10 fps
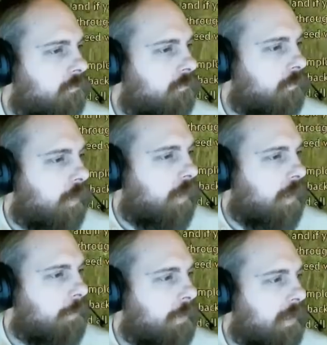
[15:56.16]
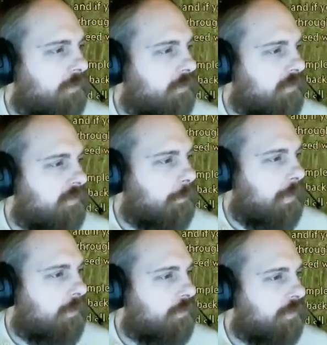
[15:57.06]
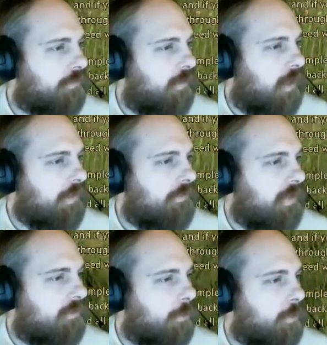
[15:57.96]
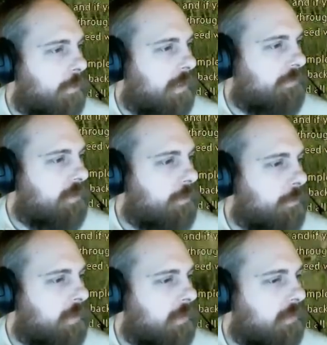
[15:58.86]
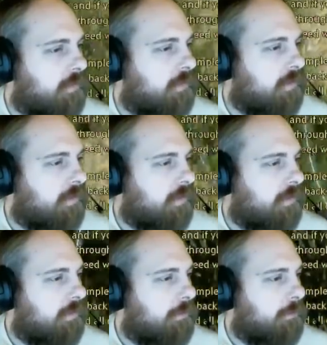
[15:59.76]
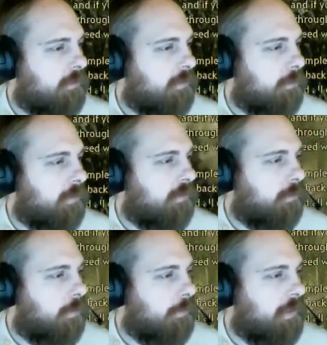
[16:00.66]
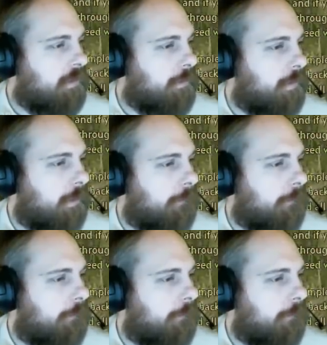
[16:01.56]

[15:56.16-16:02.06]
Alright, we actually somehow survived that. So what do I have to do here? What does it want me to do here?